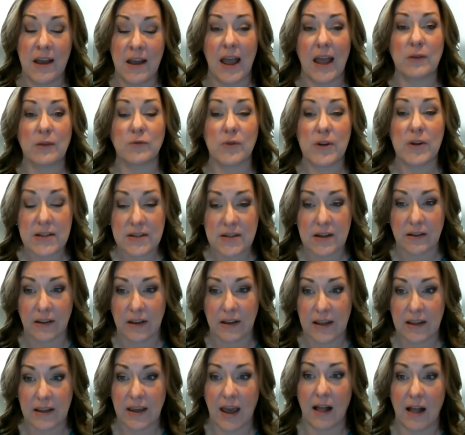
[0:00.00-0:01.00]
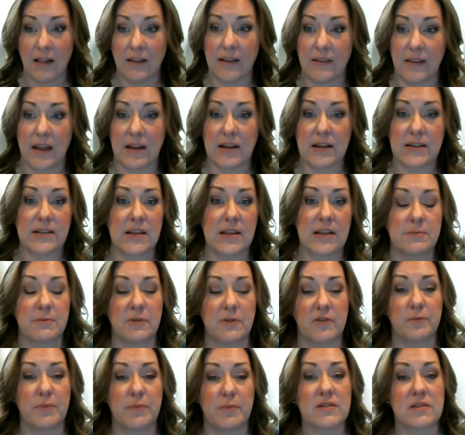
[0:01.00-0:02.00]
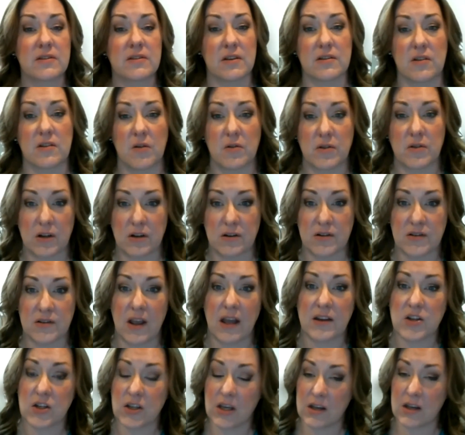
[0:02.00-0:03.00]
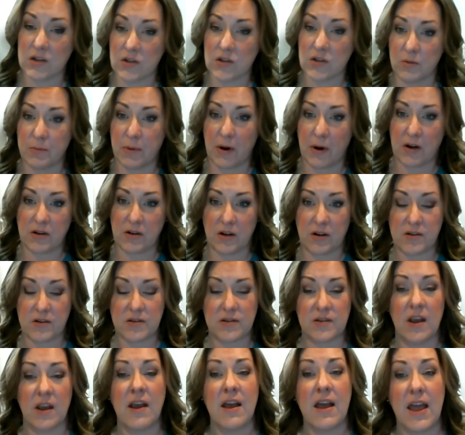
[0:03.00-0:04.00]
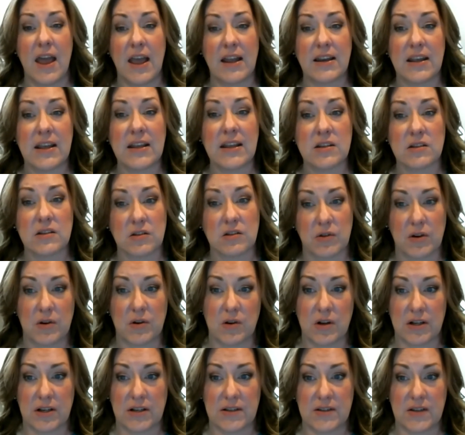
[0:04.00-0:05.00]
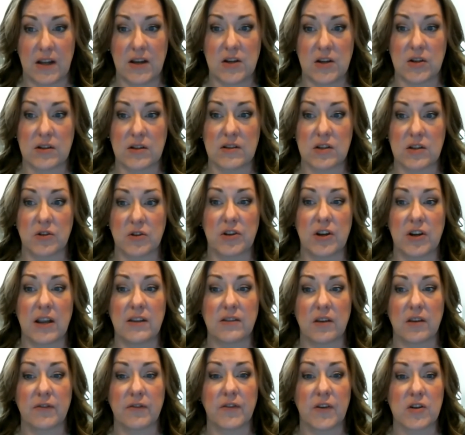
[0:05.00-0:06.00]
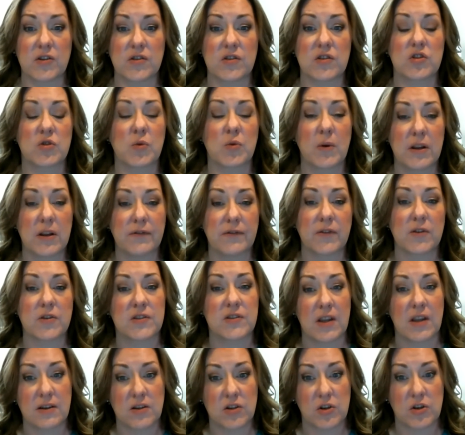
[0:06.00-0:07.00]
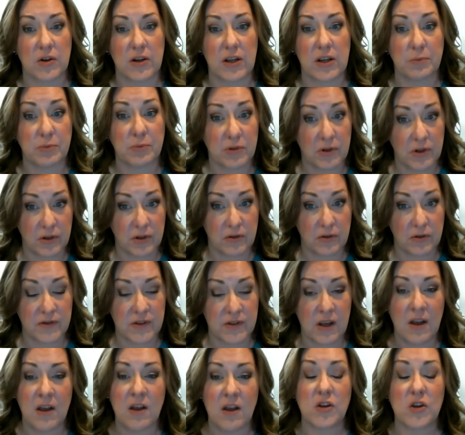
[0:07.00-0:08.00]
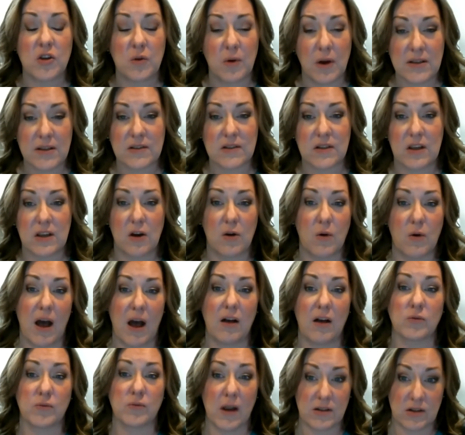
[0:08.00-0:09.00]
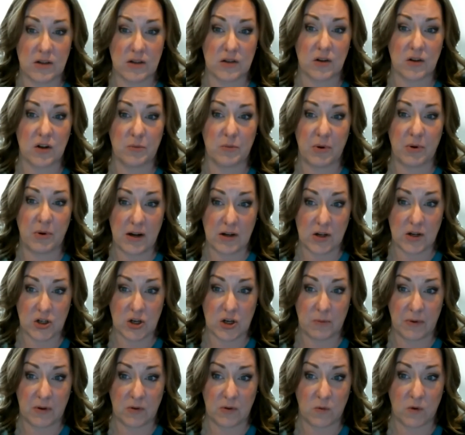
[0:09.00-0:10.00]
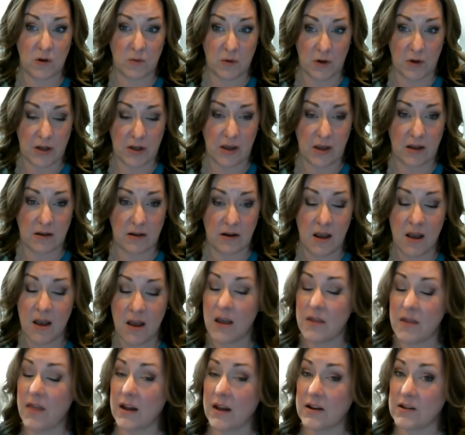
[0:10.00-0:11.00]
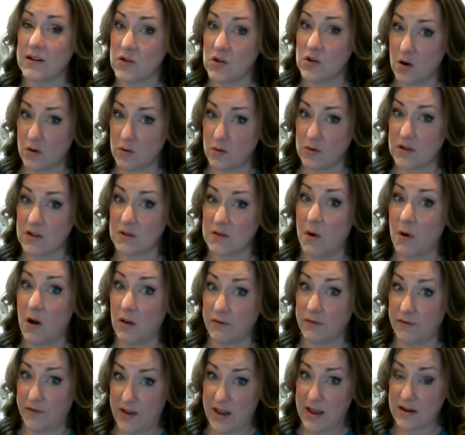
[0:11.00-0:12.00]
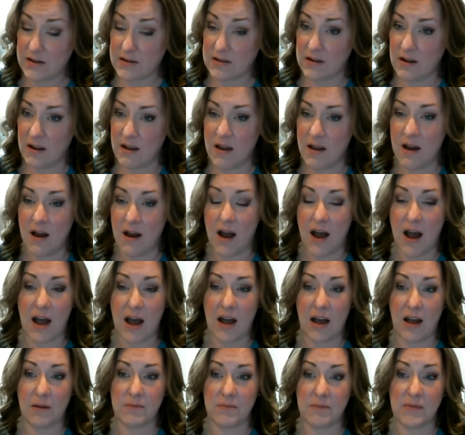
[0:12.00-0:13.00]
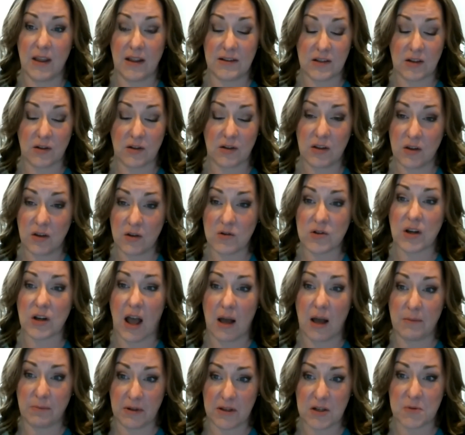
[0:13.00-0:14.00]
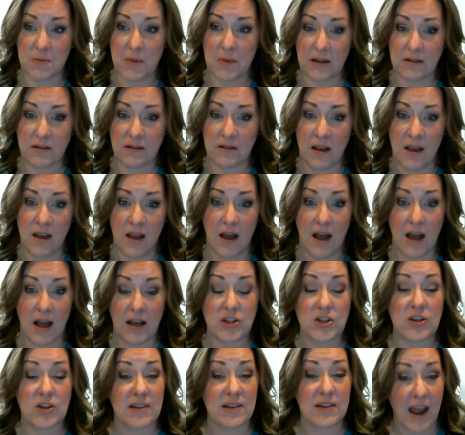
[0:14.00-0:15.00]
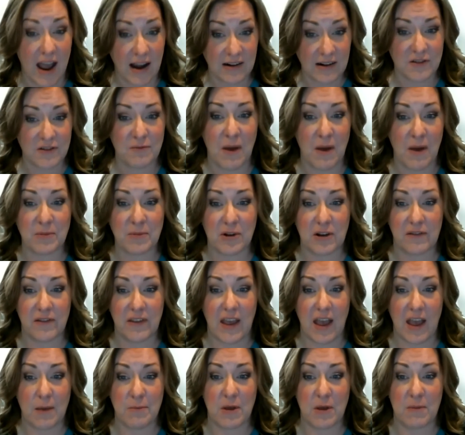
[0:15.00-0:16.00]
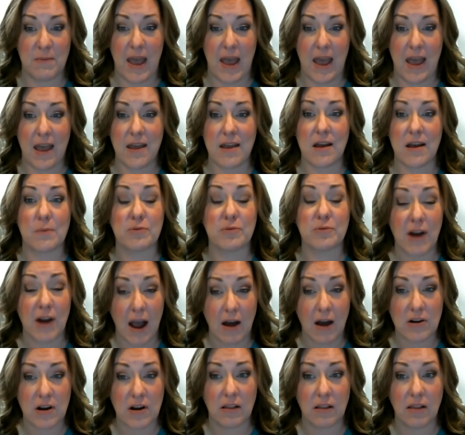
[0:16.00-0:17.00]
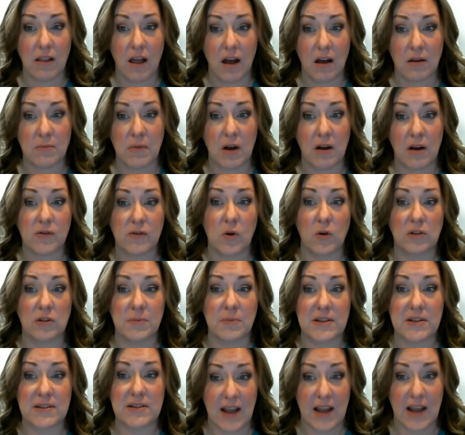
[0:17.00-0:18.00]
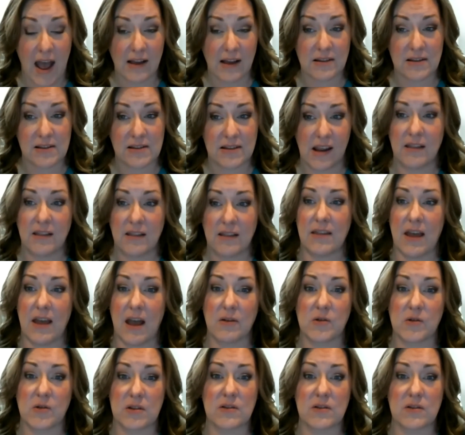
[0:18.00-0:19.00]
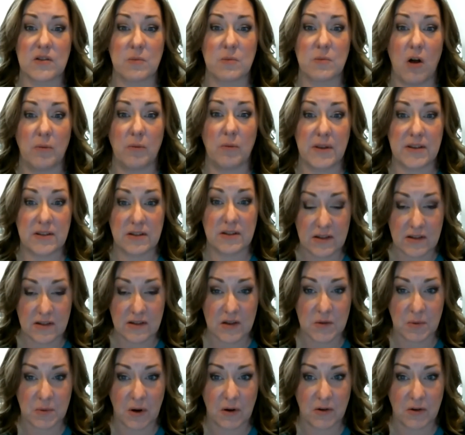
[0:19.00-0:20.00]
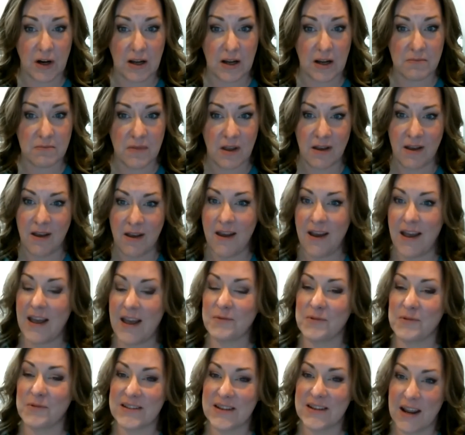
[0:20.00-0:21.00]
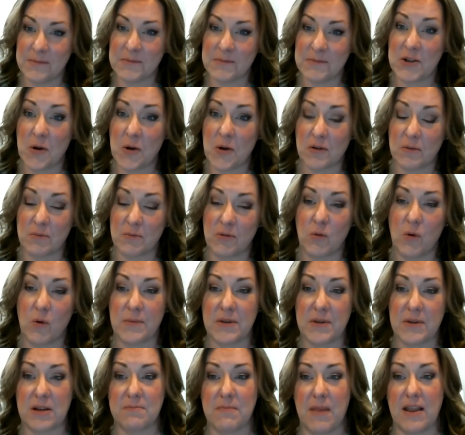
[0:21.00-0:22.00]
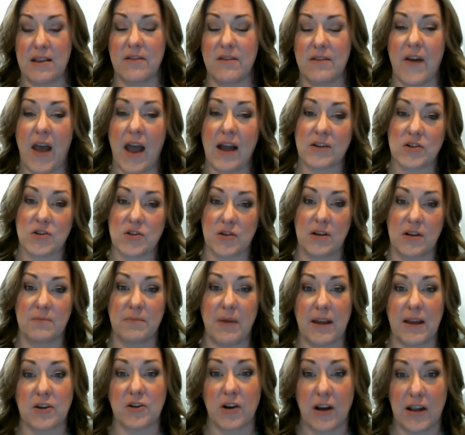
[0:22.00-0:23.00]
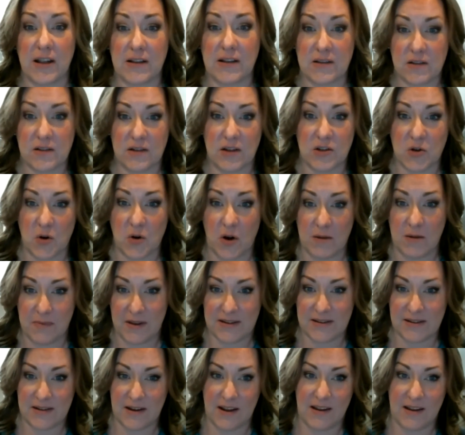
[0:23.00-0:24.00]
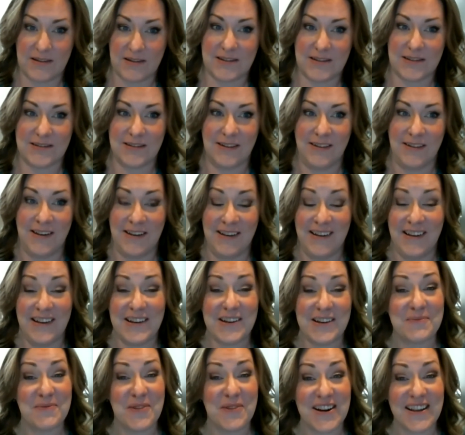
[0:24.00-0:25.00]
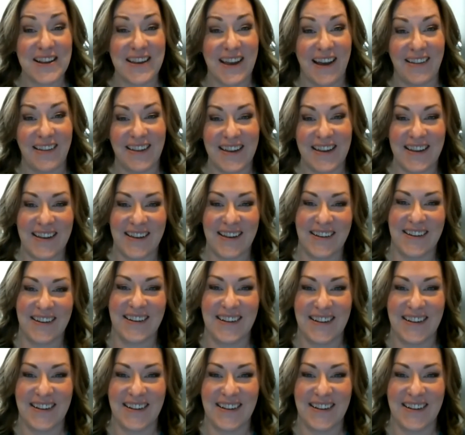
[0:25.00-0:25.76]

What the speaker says: And recently, Kelly led a team of business owners, educational partners, and industry organizations to create the first 21st century approved USDOL registered apprenticeship in woodworking. That is no small feat. It's a huge accomplishment. She's an active member of the MMA, a proud alum of Goldman Sachs 10,000 Small Businesses program, and was named a notable woman in manufacturing by Crane's Detroit Business. Good morning, Kelly.